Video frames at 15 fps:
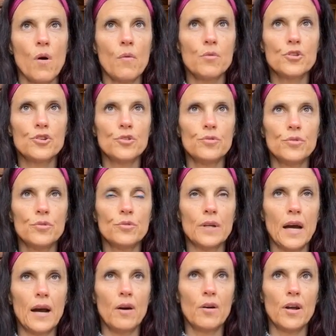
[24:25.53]
What would you do
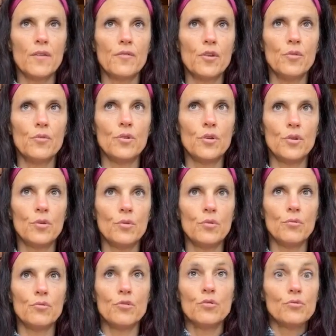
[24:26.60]
now if you
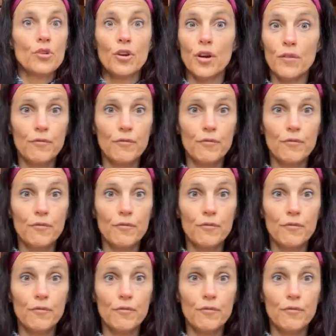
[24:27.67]
knew you